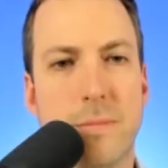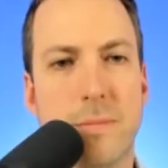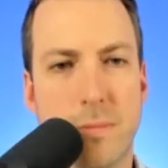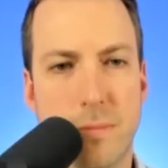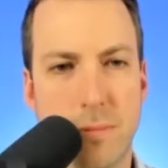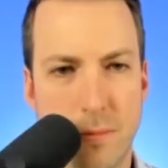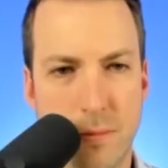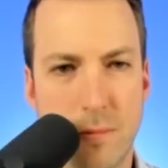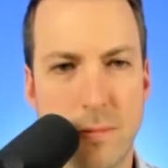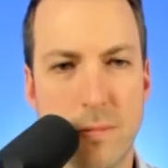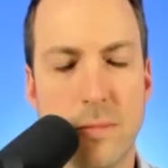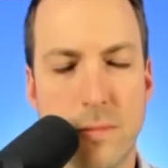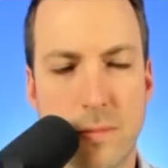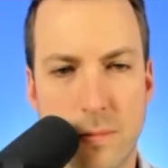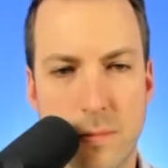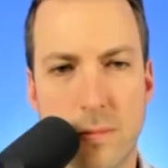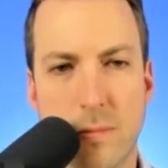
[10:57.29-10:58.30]
So I think
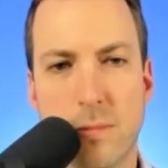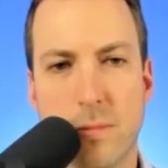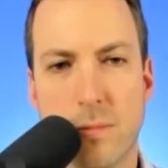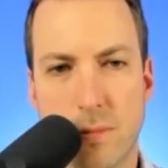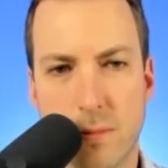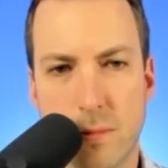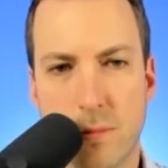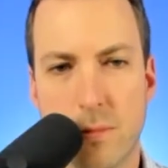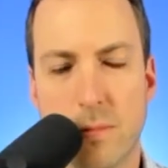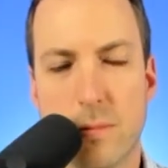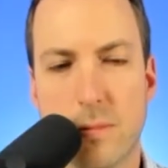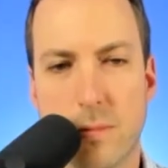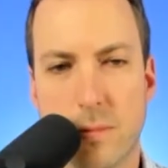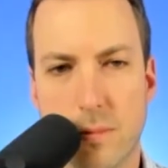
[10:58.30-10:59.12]
Gong is one of the biggest game changers,